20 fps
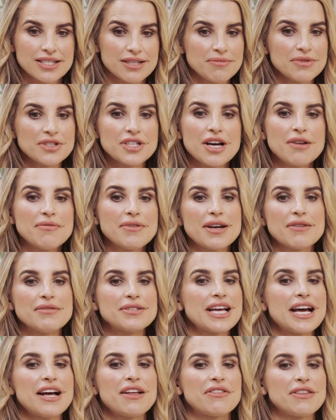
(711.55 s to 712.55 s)
Someone told me I
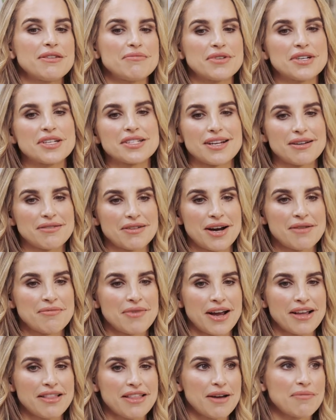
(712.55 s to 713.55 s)
was healthy because I, I'm
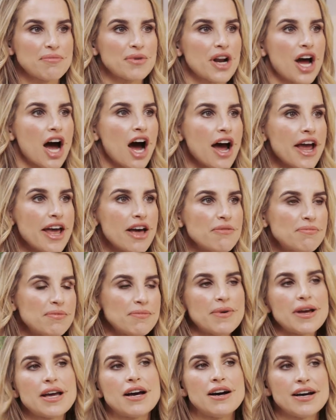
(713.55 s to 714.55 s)
like that, but I
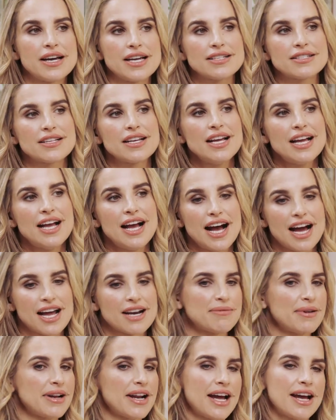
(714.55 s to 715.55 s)
open my eyes at
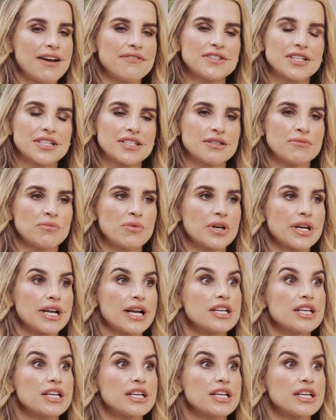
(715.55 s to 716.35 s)
about half six in the morning,